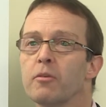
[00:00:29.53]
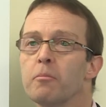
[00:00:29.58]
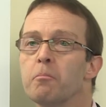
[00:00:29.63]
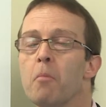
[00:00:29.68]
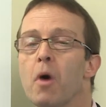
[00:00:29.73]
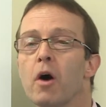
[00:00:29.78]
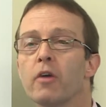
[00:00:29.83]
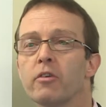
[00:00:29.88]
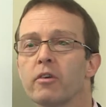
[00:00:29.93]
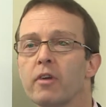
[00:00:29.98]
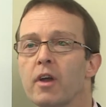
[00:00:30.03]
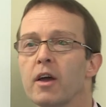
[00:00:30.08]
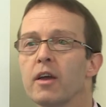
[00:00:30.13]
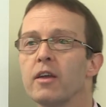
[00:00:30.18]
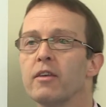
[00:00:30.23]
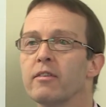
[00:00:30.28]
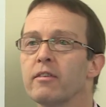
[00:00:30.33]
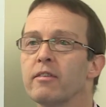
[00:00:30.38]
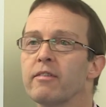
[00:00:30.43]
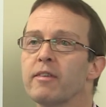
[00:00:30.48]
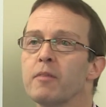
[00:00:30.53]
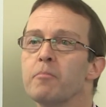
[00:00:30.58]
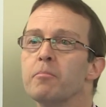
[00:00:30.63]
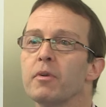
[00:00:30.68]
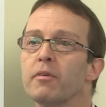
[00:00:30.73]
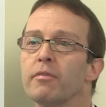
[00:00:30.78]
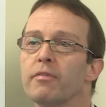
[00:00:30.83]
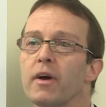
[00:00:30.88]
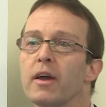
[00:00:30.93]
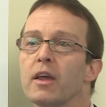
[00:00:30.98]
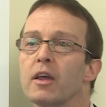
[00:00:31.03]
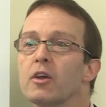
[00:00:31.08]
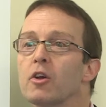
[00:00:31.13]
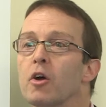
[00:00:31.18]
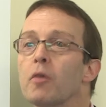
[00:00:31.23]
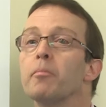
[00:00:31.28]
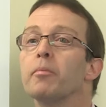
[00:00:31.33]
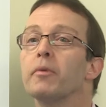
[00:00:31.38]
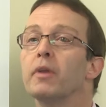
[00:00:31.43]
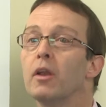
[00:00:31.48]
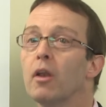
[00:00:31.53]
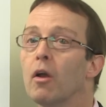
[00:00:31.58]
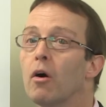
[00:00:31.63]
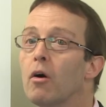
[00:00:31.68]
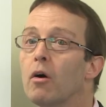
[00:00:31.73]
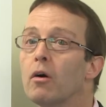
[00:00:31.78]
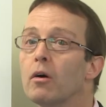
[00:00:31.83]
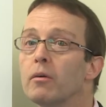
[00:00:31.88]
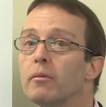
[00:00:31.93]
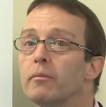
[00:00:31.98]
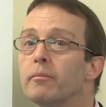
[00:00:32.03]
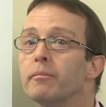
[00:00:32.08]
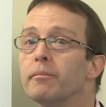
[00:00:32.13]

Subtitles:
modernise and simplify company law.